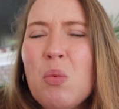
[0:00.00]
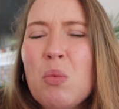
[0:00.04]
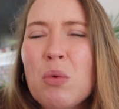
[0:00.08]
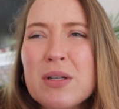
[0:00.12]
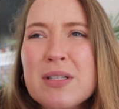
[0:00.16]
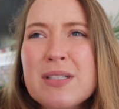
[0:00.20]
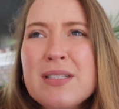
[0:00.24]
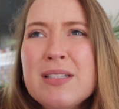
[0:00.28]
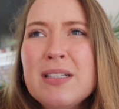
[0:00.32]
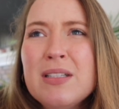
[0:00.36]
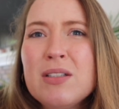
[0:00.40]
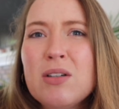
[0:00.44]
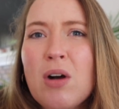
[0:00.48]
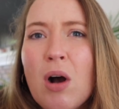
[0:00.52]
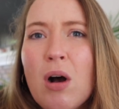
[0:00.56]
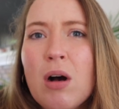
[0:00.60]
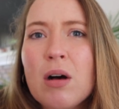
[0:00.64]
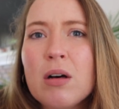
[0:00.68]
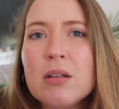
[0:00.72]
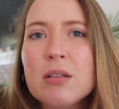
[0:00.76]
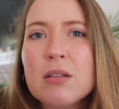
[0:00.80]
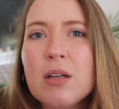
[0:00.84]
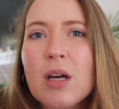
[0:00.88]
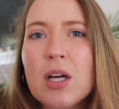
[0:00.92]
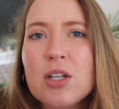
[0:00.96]
what is it
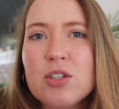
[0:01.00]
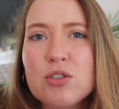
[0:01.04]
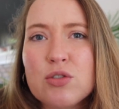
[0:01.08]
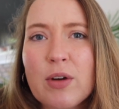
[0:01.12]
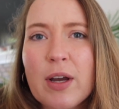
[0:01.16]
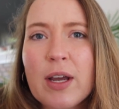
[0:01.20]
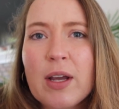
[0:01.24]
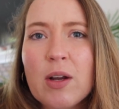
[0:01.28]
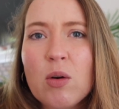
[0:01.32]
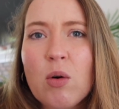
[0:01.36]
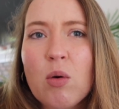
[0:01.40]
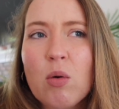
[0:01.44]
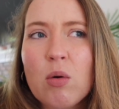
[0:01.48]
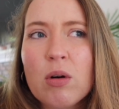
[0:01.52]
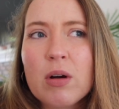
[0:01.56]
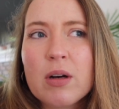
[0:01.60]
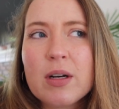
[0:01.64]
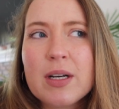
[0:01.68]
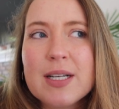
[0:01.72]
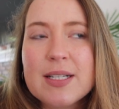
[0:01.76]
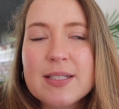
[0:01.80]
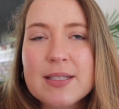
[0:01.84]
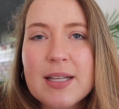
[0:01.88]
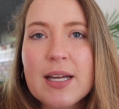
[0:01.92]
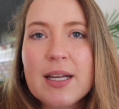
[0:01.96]
called? A train horn?
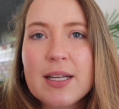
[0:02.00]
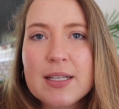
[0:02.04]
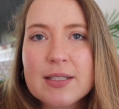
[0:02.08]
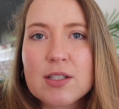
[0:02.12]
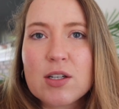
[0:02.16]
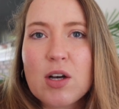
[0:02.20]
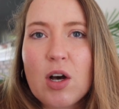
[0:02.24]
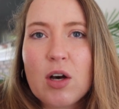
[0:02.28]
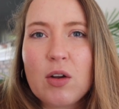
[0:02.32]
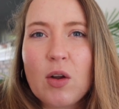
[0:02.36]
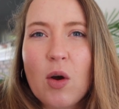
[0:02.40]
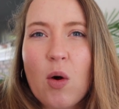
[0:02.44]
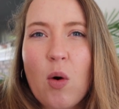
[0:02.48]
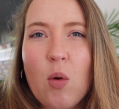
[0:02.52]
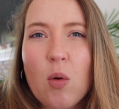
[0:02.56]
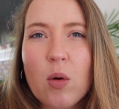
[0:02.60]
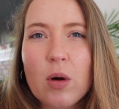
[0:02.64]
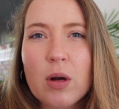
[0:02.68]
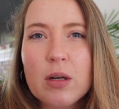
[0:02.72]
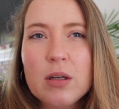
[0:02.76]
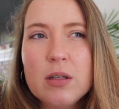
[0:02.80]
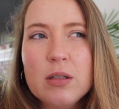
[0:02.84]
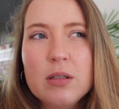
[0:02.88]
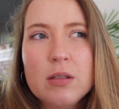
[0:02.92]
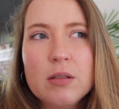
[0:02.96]
Is that, is it called a
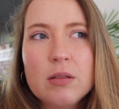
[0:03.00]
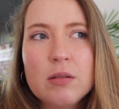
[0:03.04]
horn?